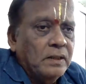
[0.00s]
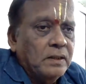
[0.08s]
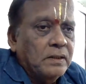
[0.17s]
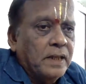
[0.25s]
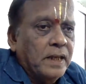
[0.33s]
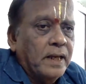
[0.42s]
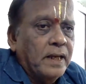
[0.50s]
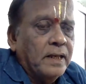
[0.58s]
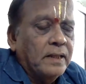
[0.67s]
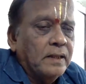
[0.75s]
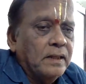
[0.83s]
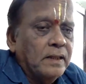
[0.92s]
See,
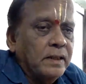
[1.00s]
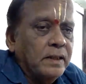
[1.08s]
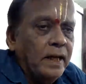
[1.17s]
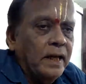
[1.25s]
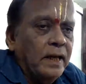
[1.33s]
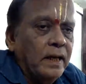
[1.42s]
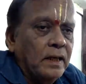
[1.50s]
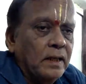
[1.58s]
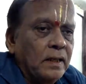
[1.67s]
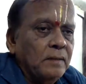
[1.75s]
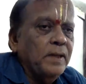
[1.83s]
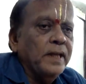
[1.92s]
please